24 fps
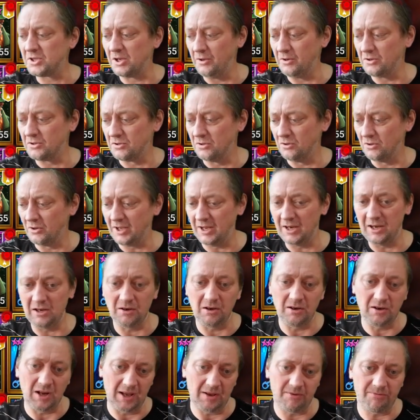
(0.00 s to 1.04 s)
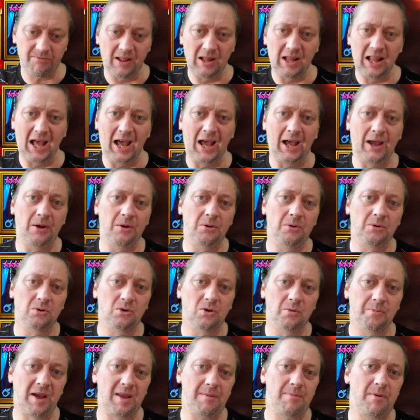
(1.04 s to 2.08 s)
So you're talking like
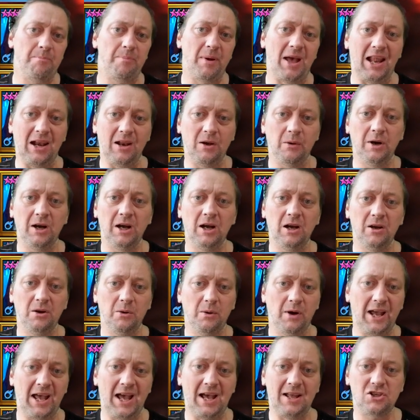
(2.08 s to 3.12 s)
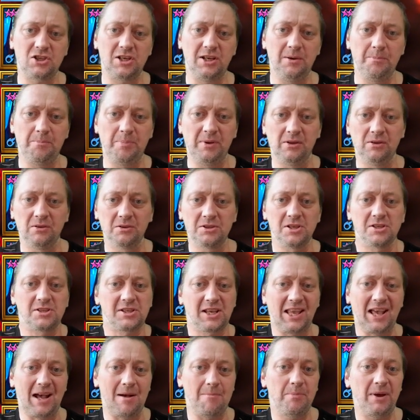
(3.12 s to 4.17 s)
Fellhound or maybe Bellower, who I actually built
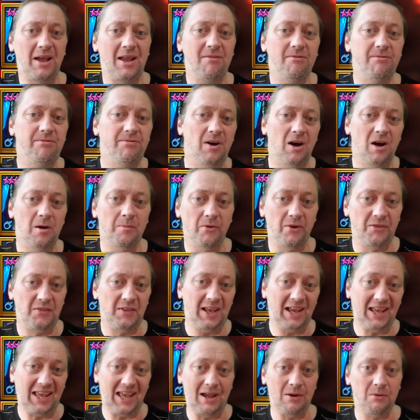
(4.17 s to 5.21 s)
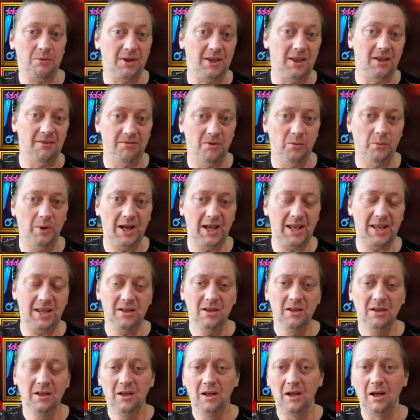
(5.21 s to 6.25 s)
as a campaign farmer in the account
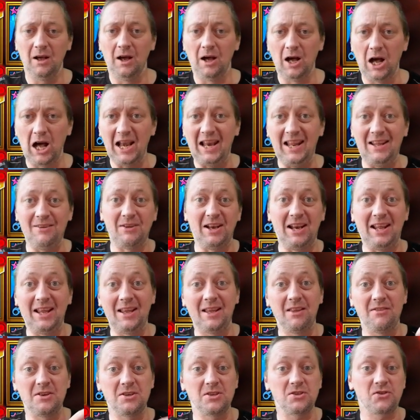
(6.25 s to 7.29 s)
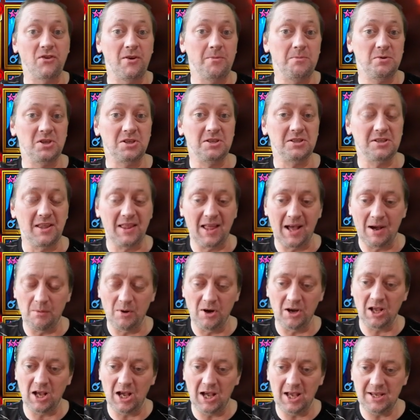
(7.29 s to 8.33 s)
giveaway. I'll leave a link in the description to
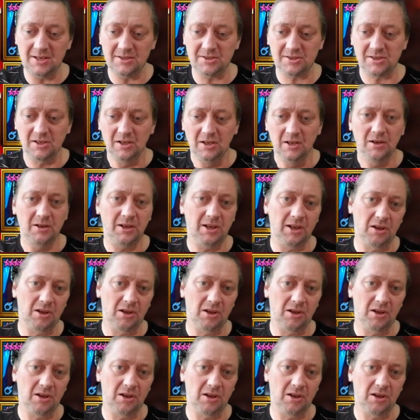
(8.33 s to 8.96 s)
that one, guys.